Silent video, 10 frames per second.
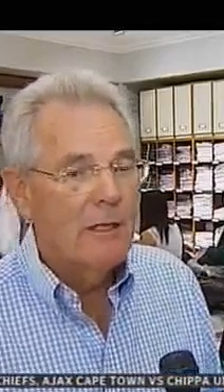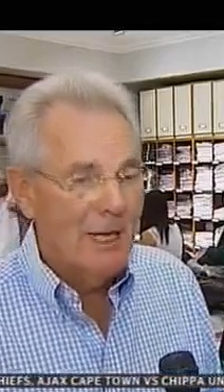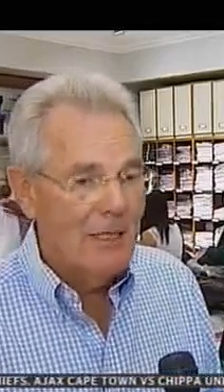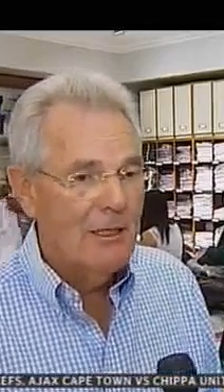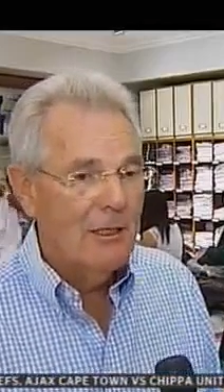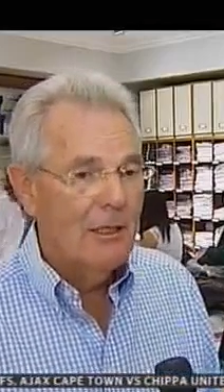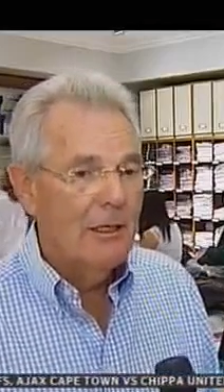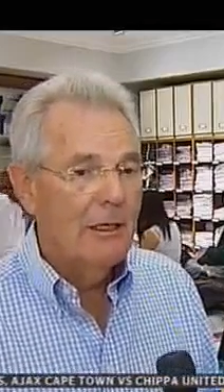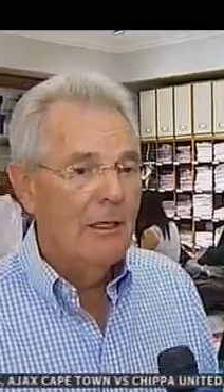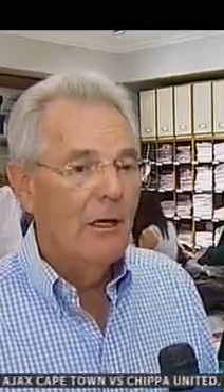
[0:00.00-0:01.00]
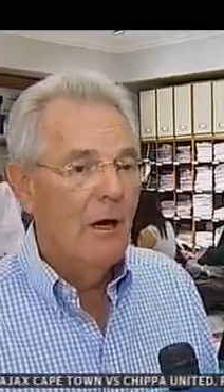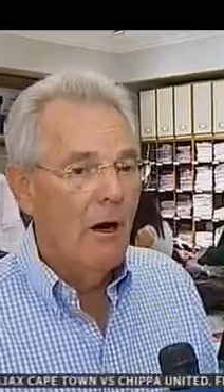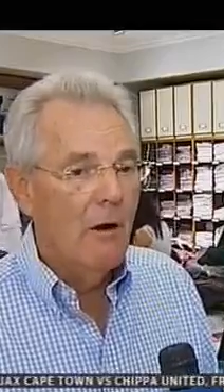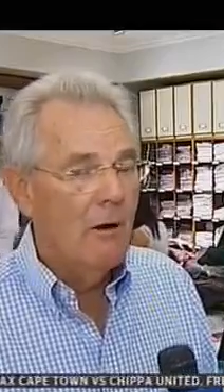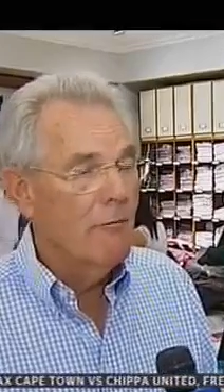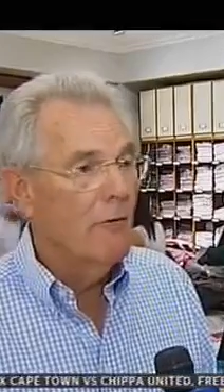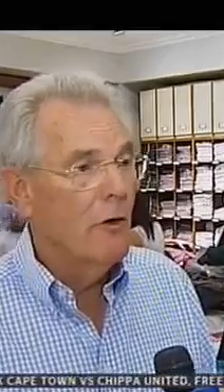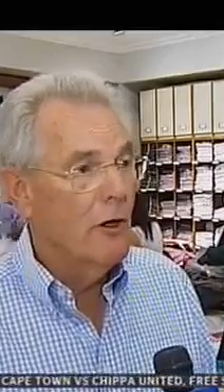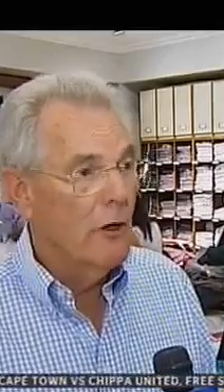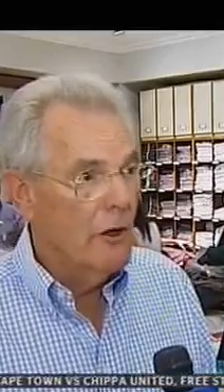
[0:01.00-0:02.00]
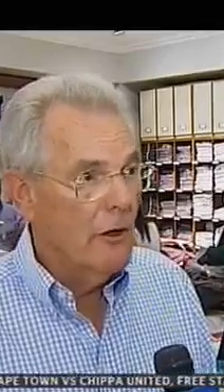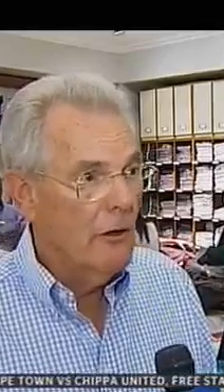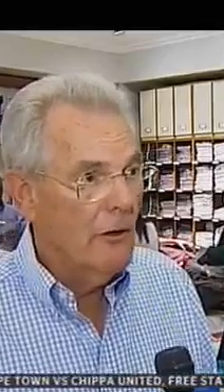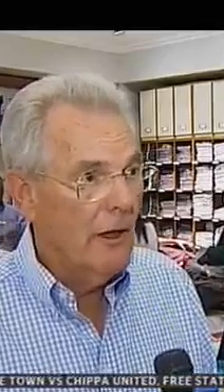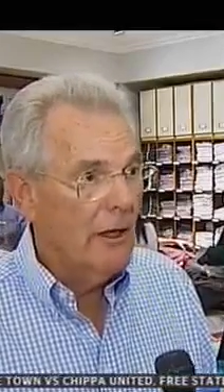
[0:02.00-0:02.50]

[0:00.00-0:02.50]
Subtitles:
classically are for a year